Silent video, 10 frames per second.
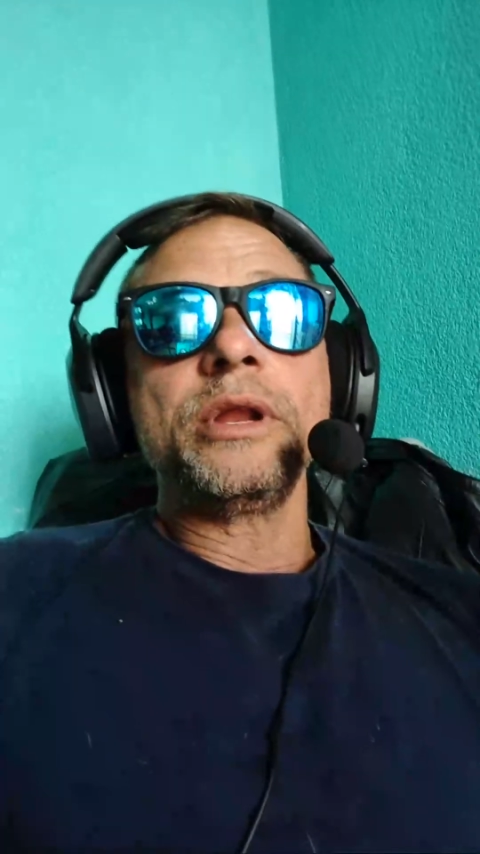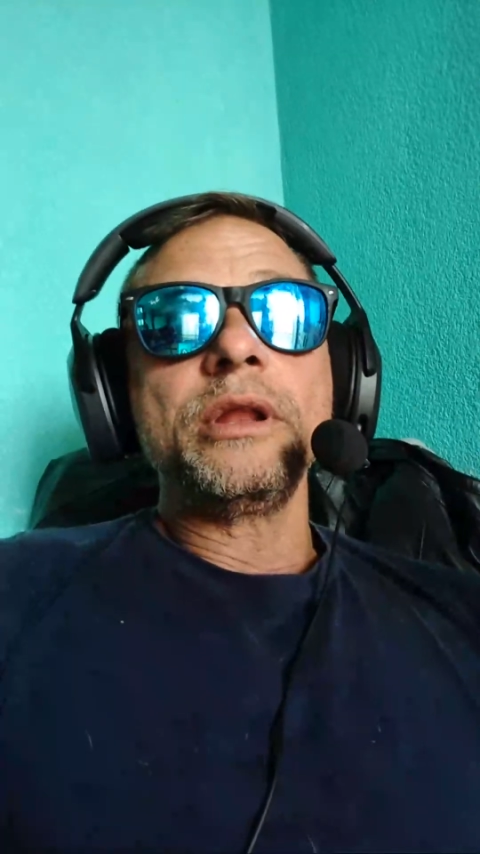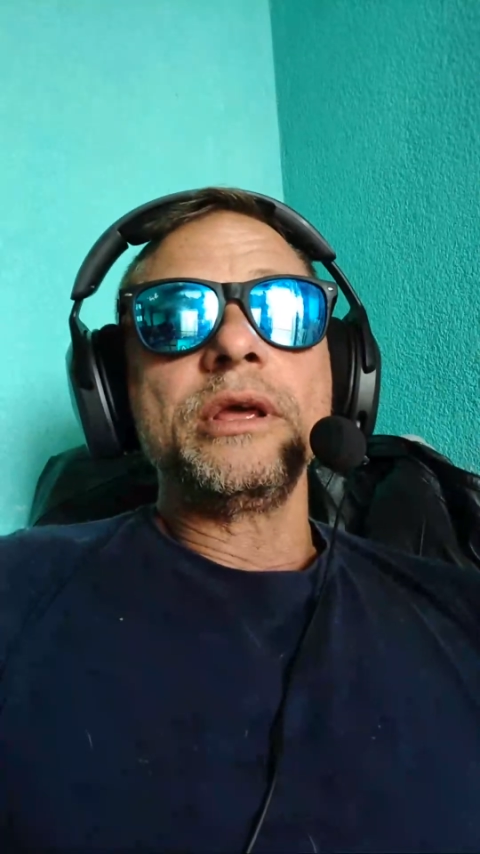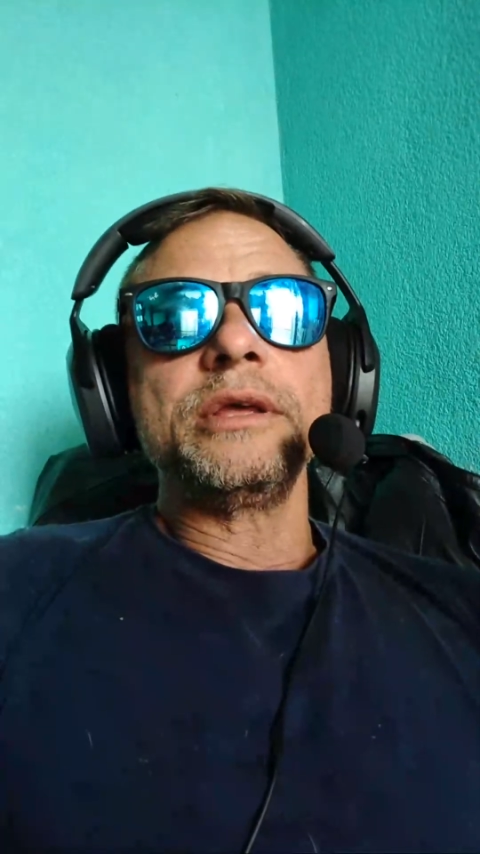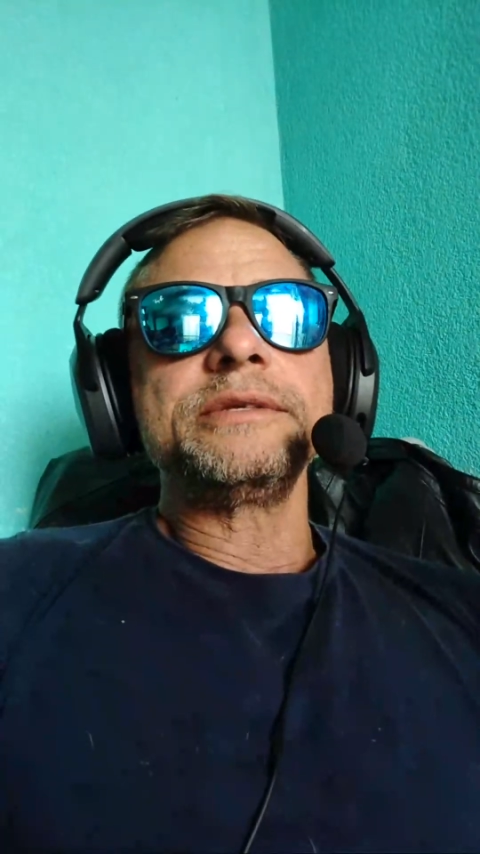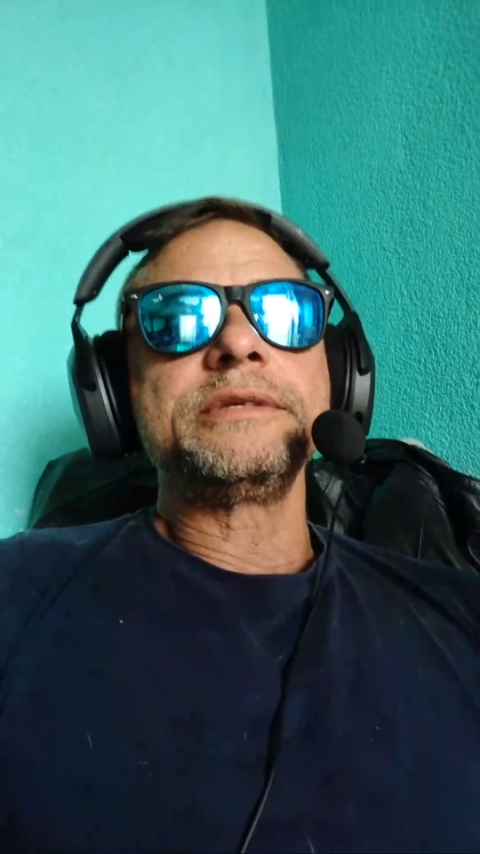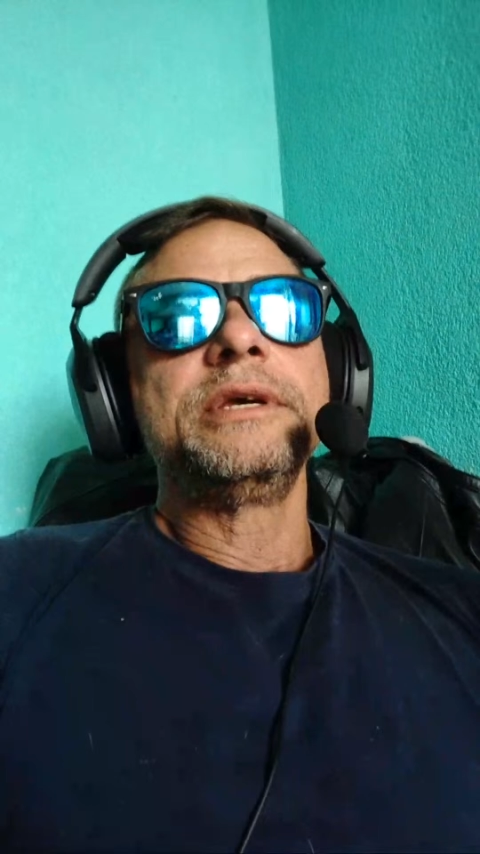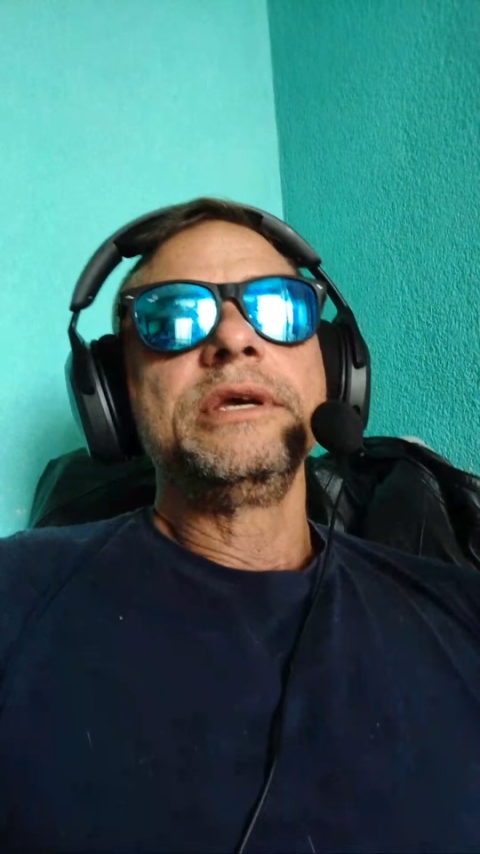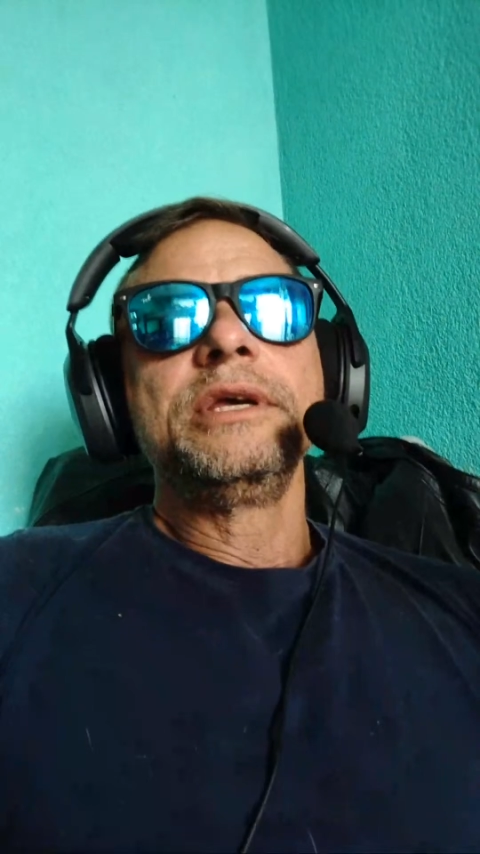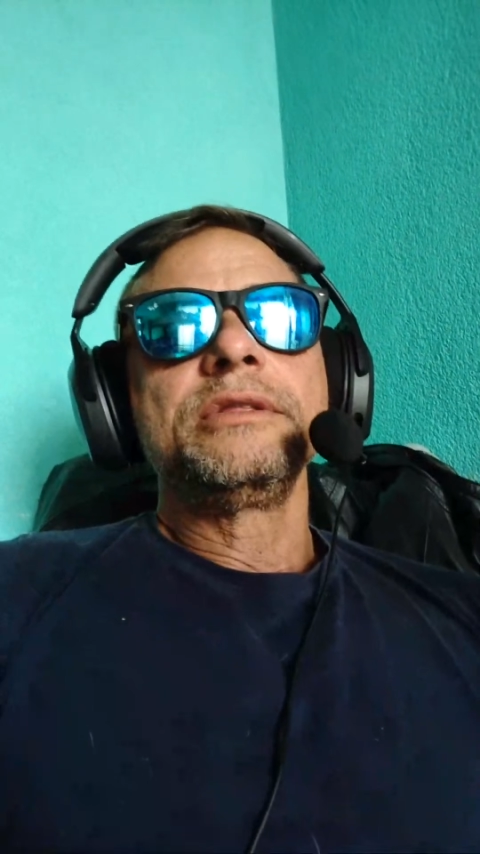it is.
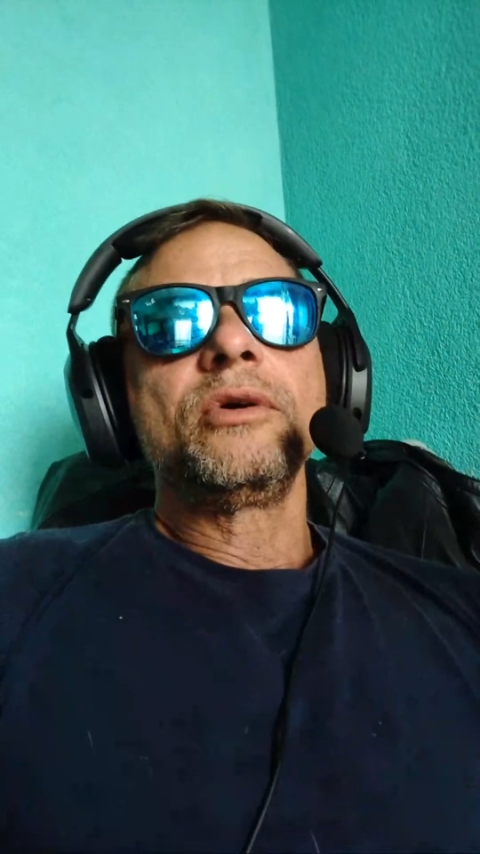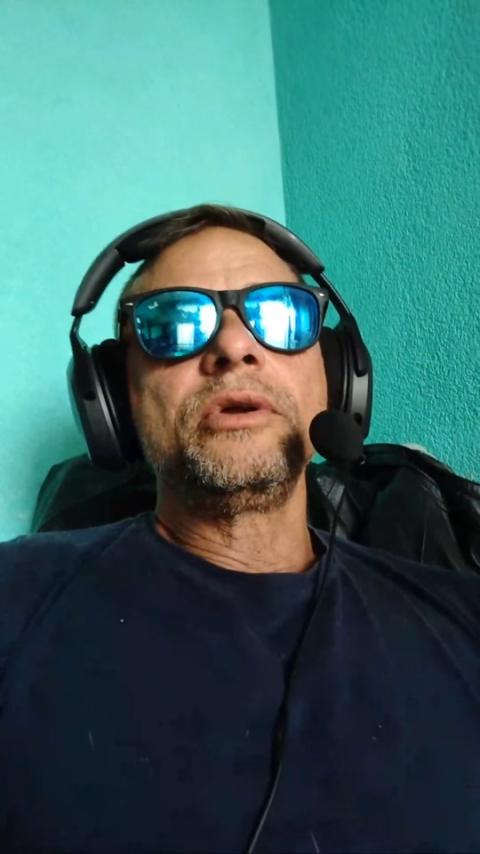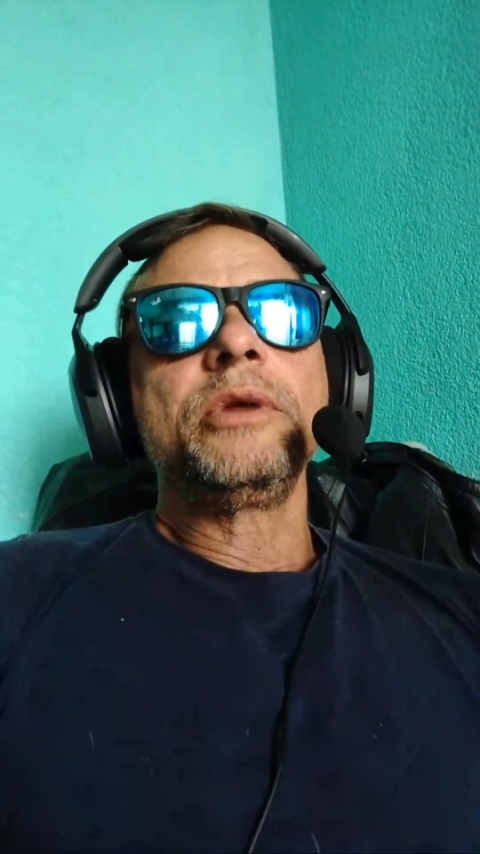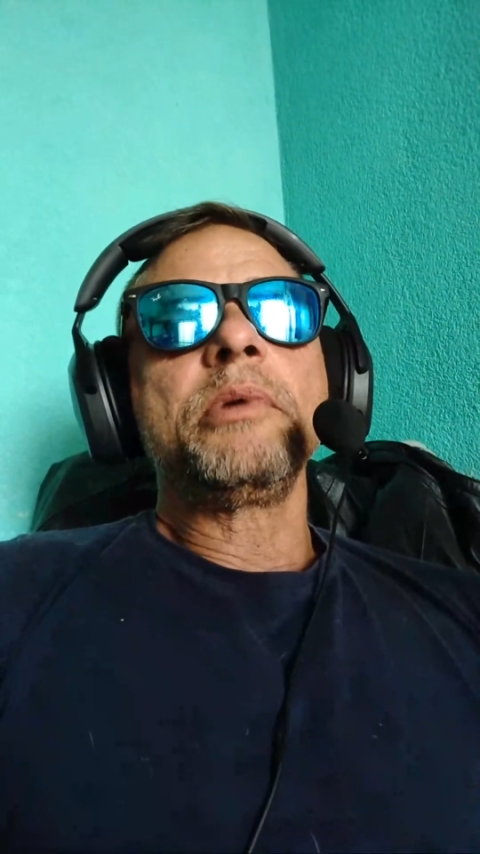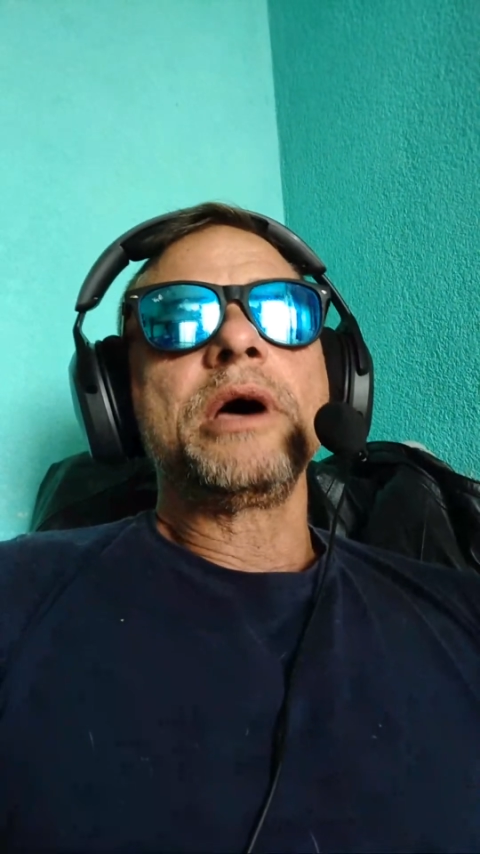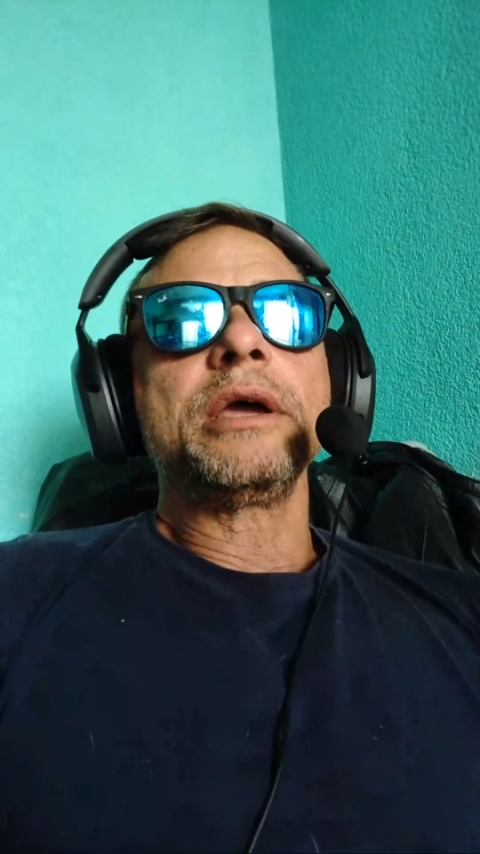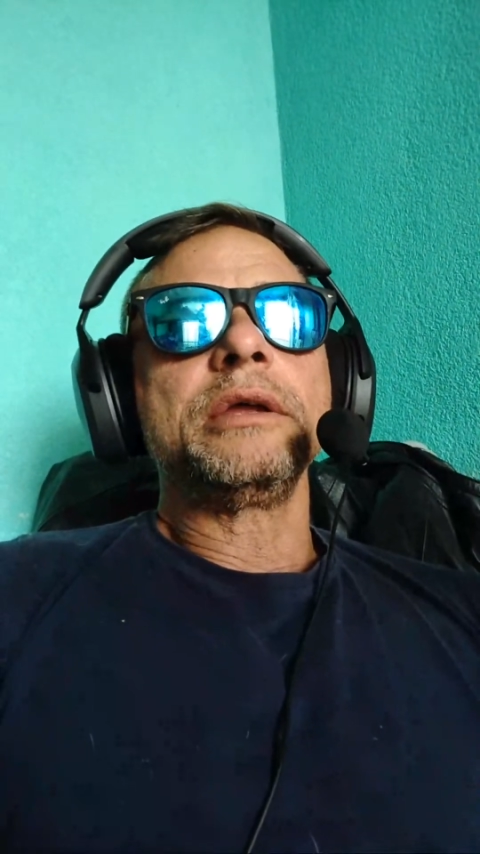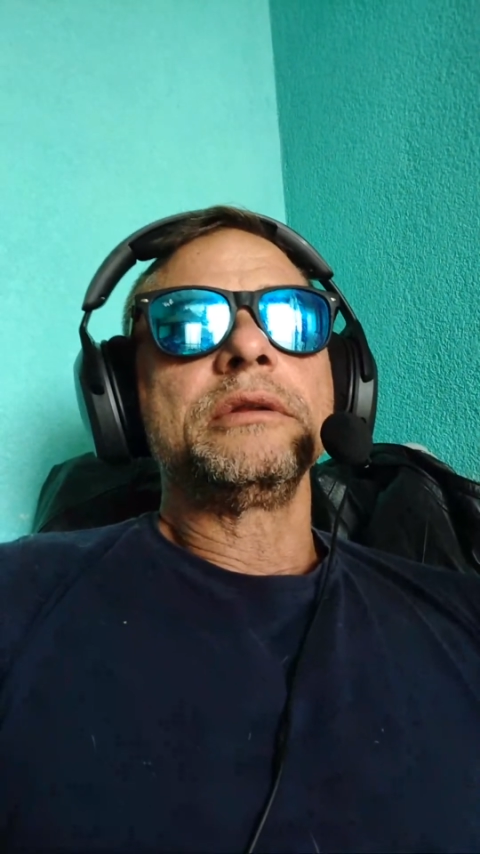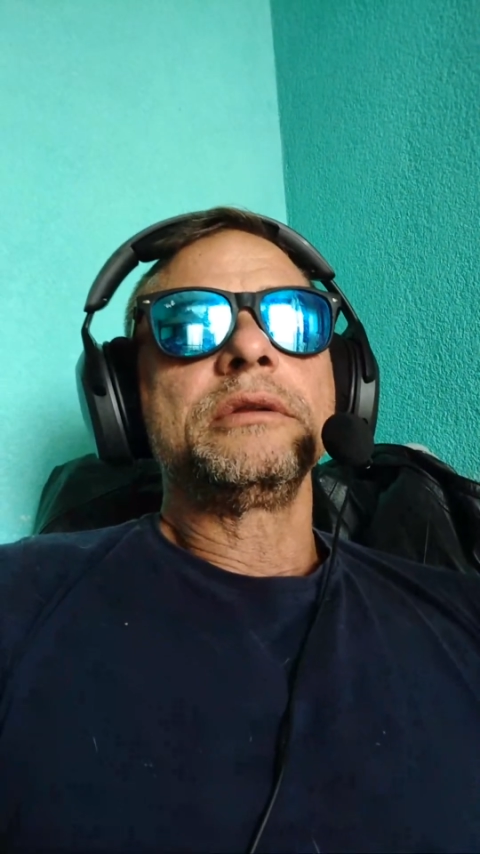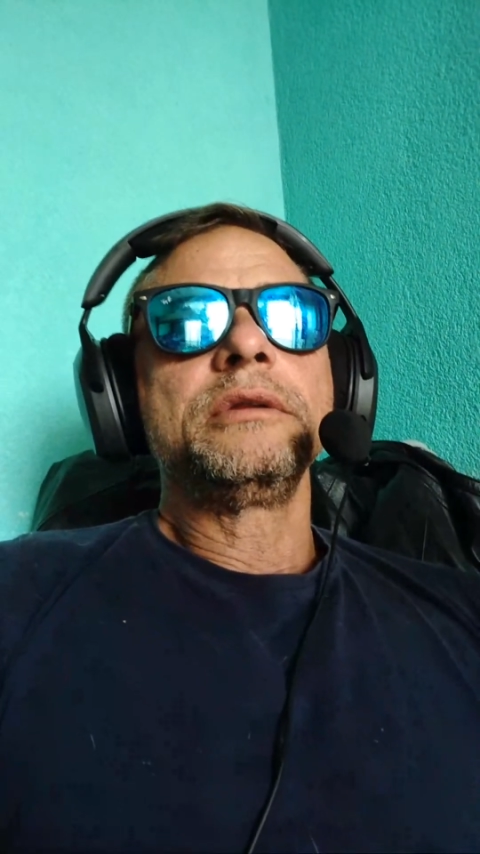Throw it in your pocket.